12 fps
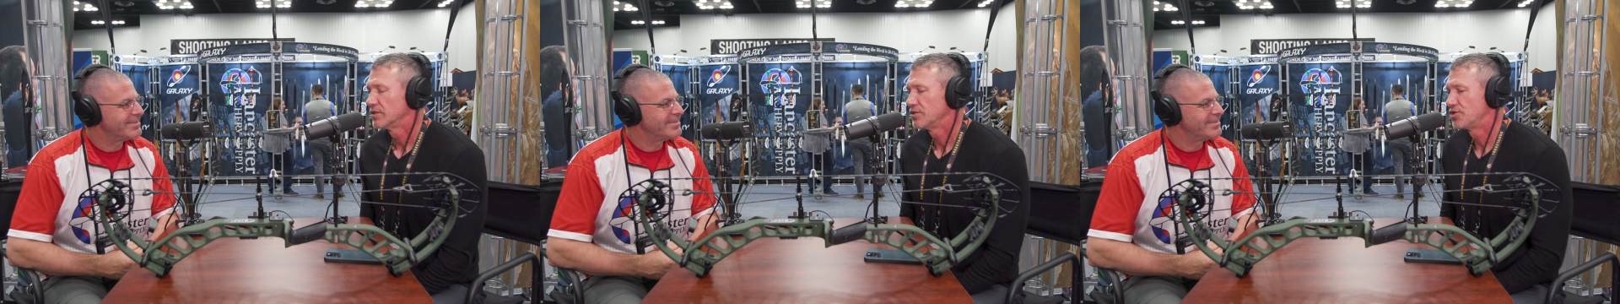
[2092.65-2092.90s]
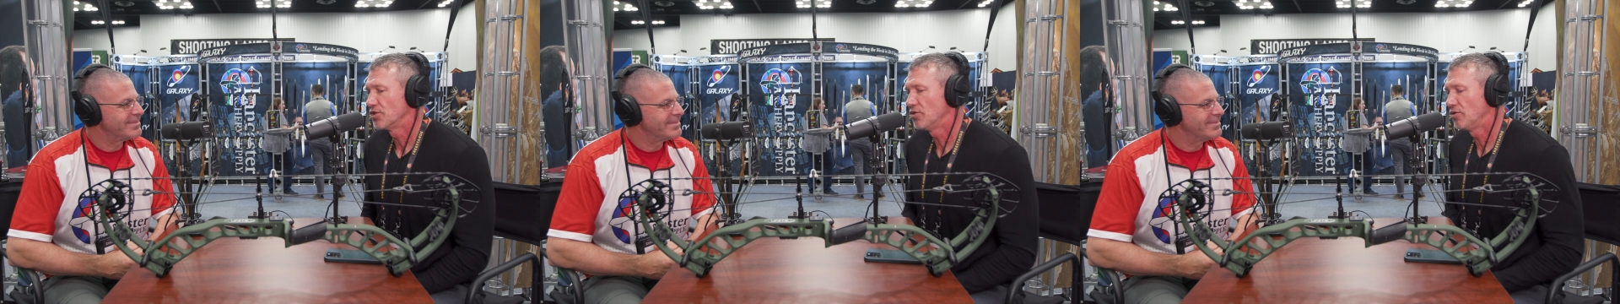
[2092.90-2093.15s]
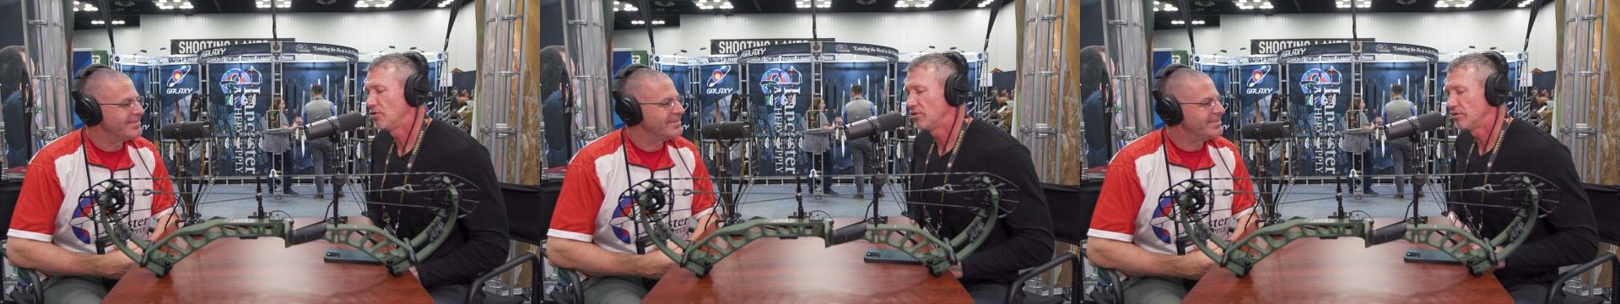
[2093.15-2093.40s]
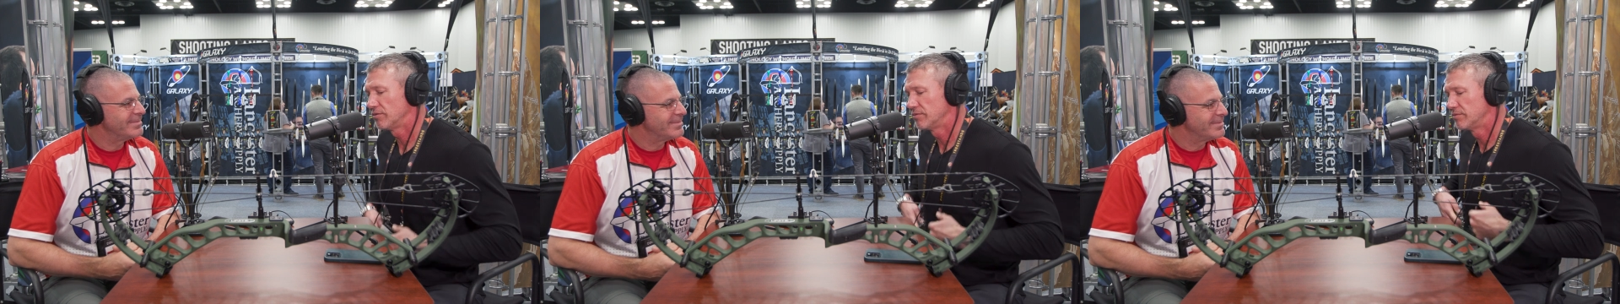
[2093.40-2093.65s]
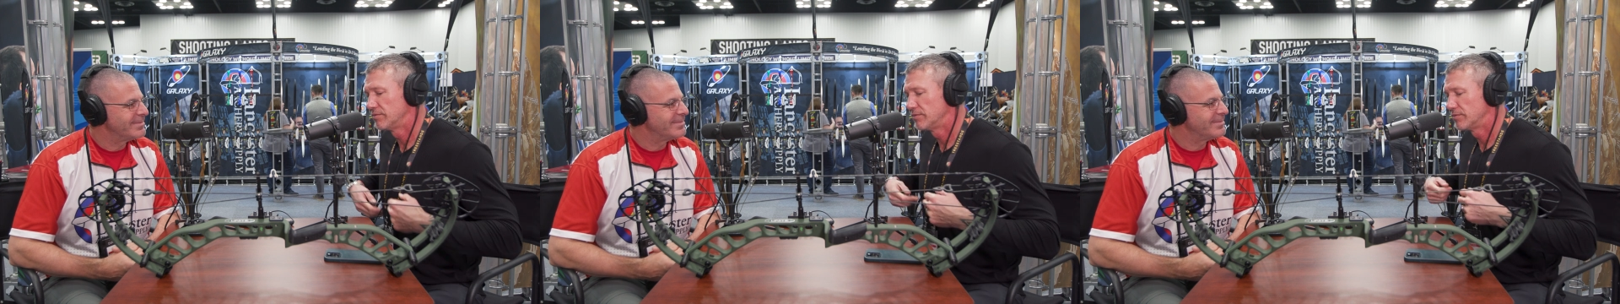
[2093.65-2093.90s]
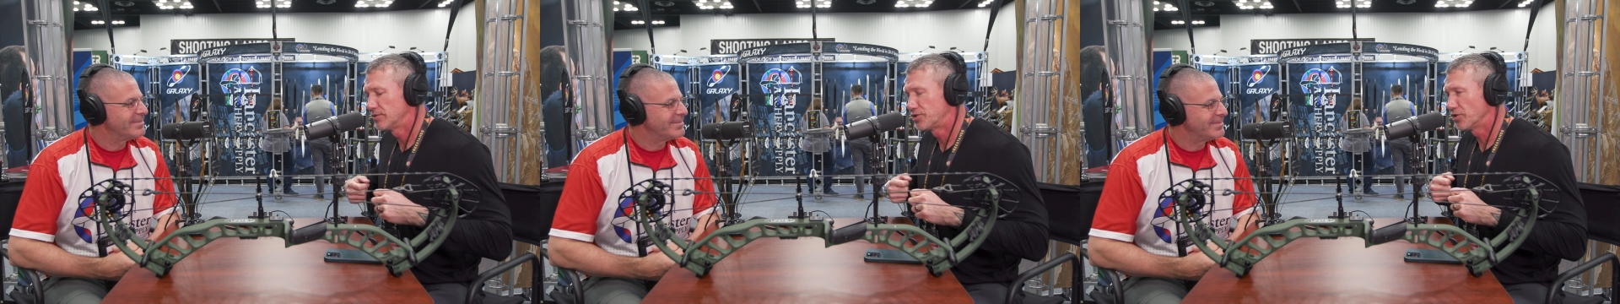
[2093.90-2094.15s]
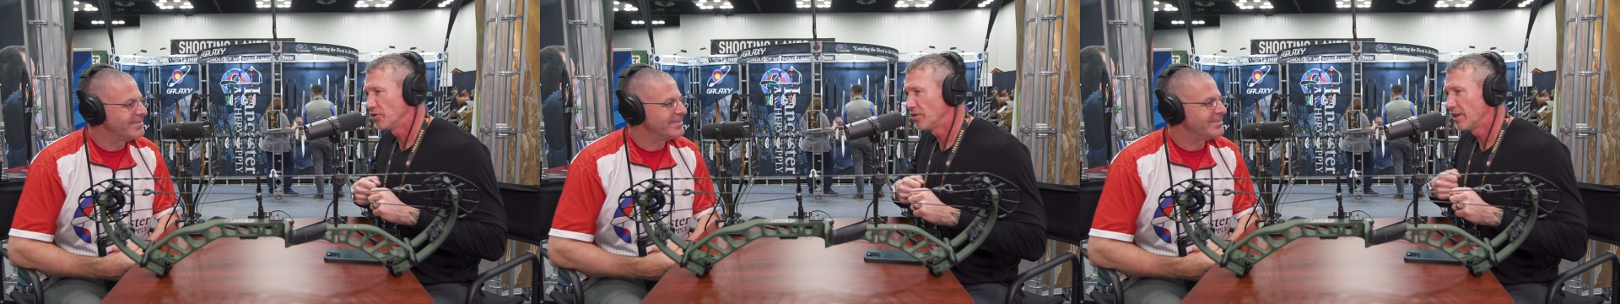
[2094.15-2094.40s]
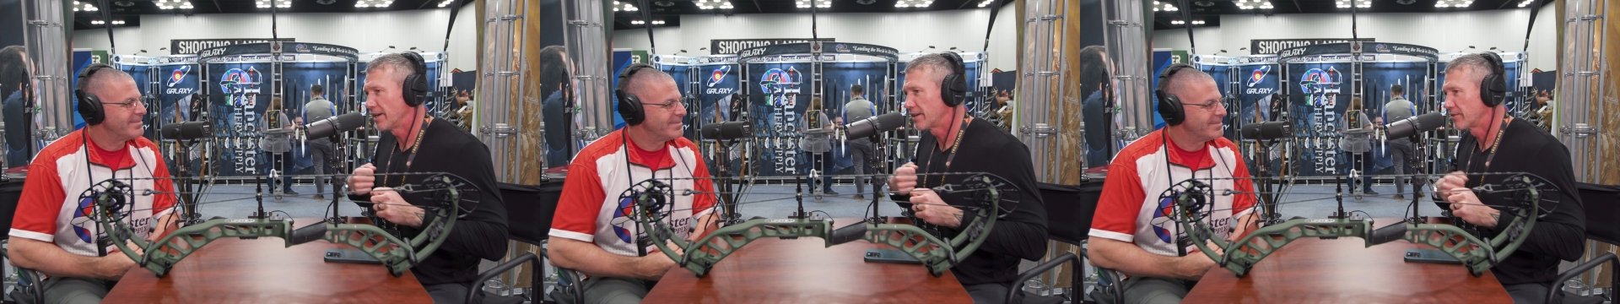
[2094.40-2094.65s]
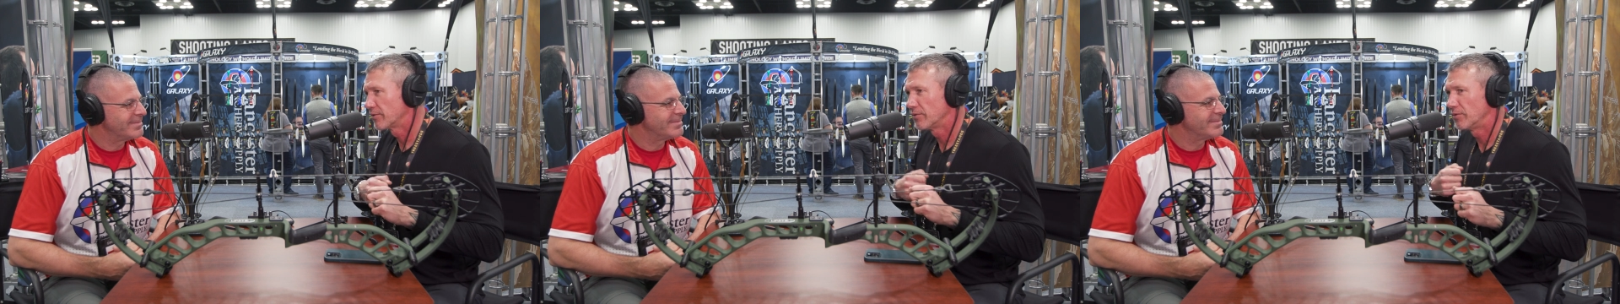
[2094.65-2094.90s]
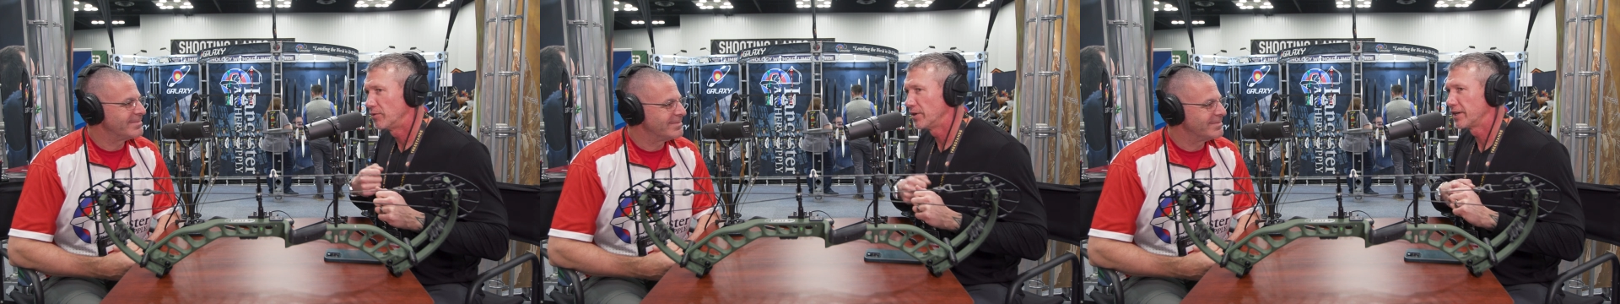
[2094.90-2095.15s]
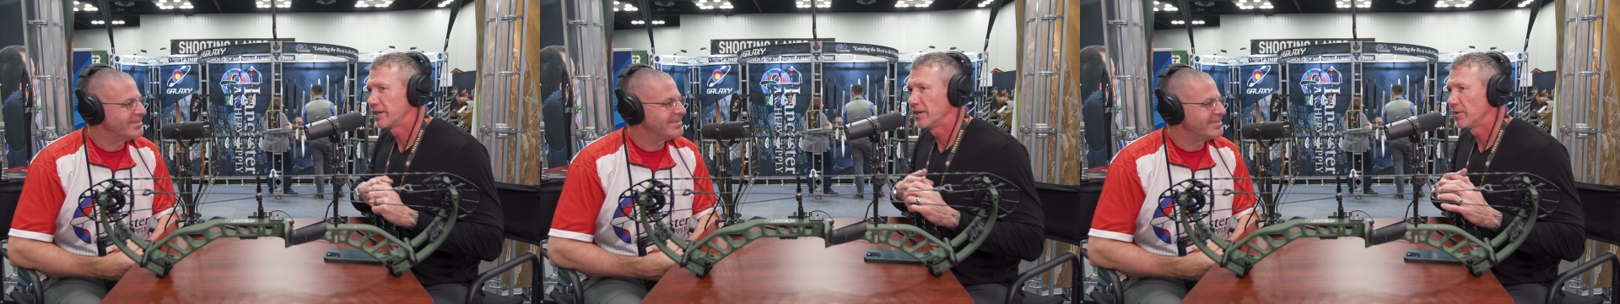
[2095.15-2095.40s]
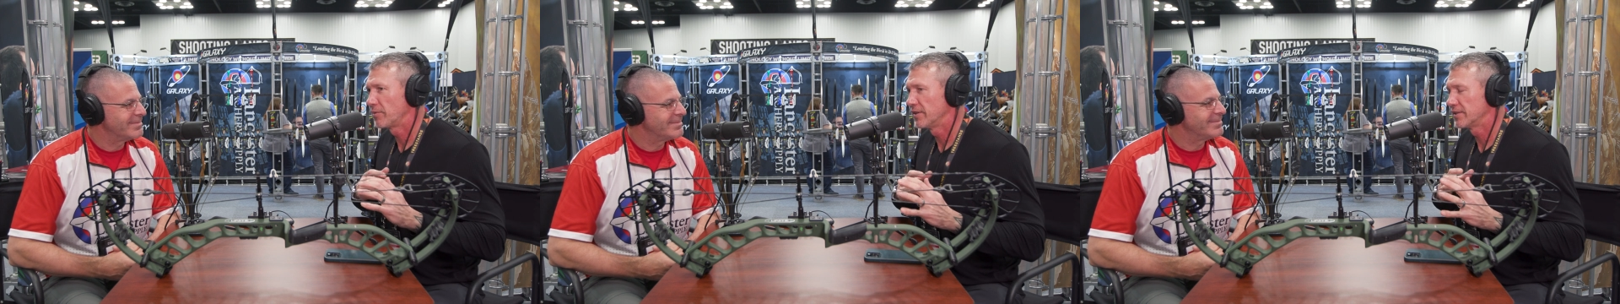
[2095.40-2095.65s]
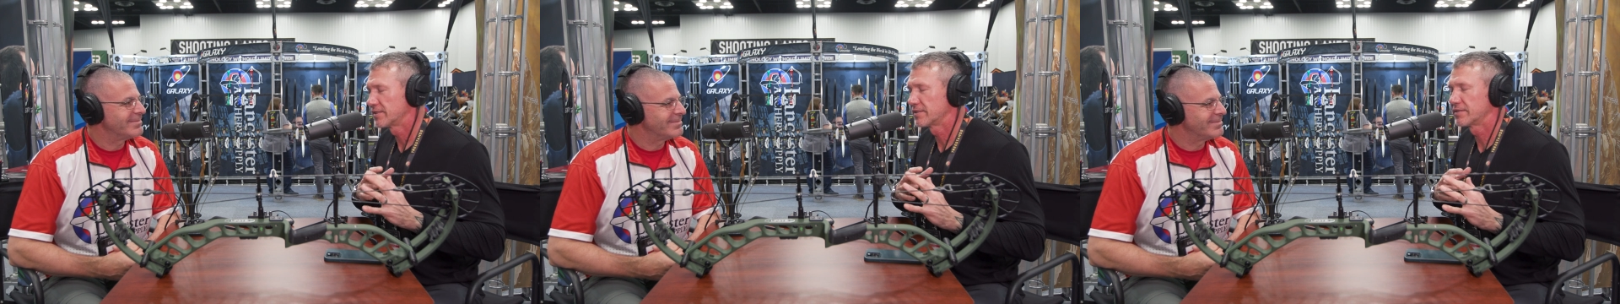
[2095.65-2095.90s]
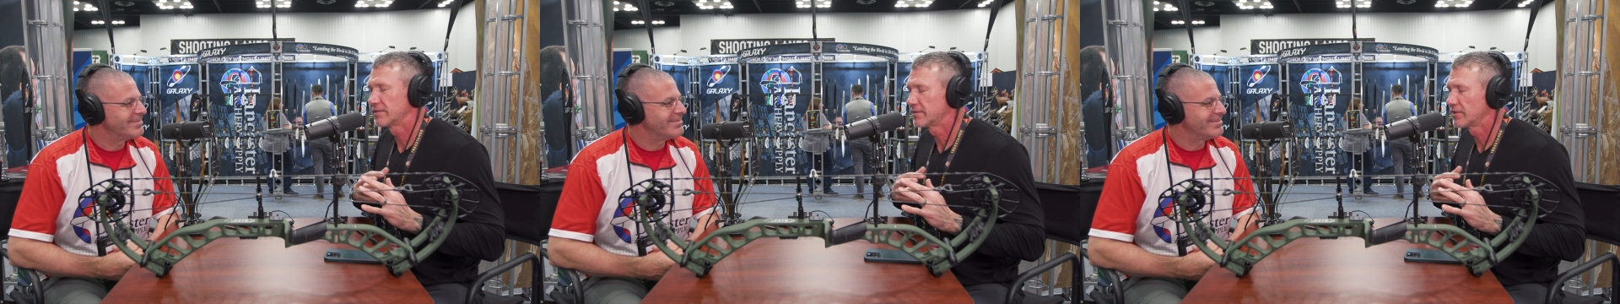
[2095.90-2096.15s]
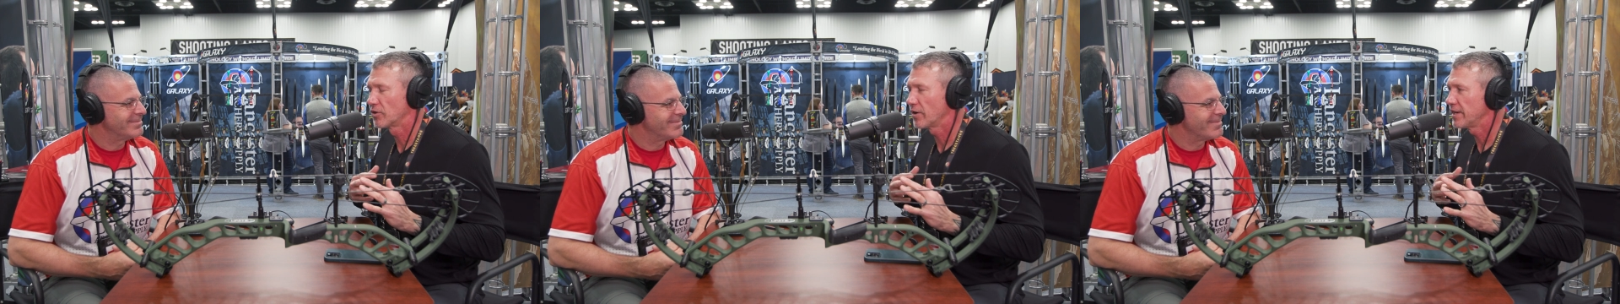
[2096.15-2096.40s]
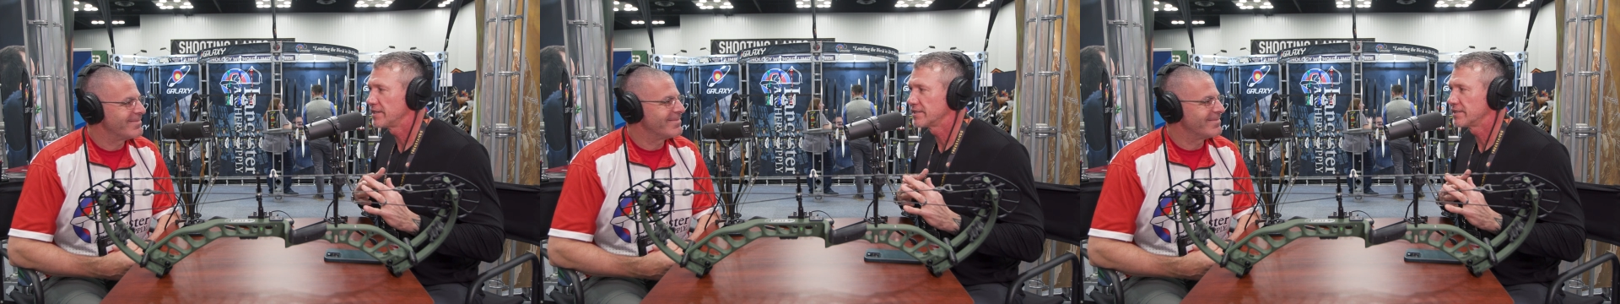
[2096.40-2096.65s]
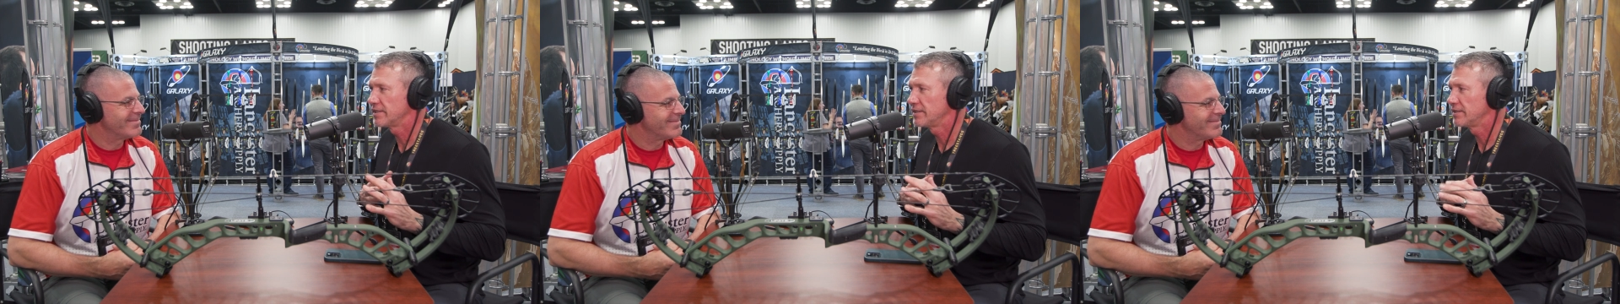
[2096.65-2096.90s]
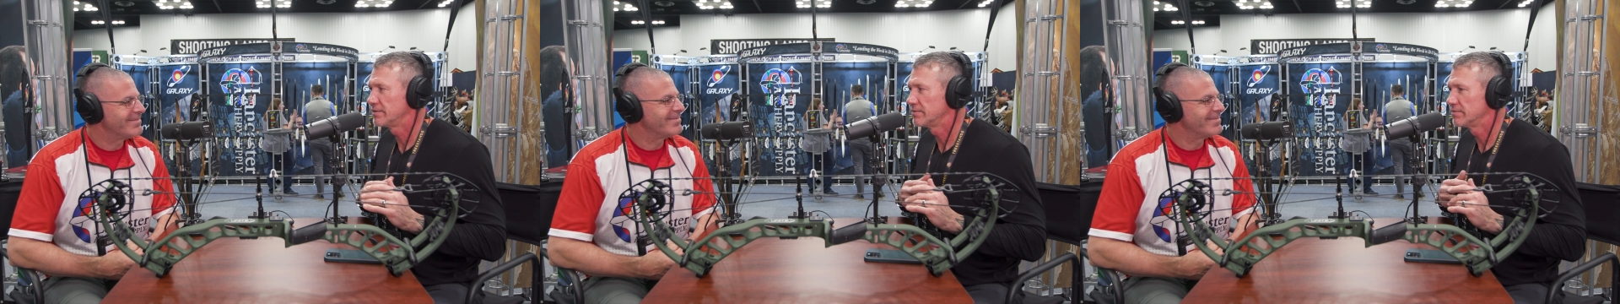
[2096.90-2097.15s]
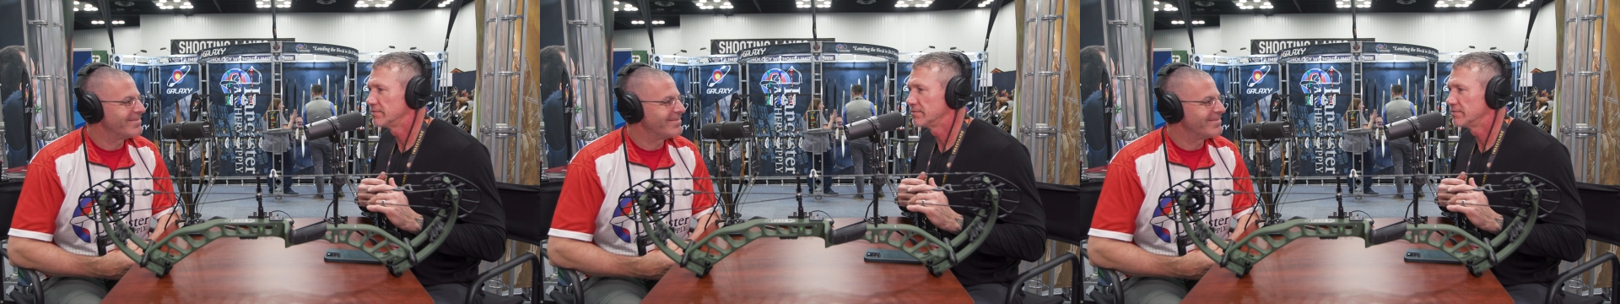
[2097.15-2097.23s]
Speaker 1: Joel, Joel like rigged up this crazy,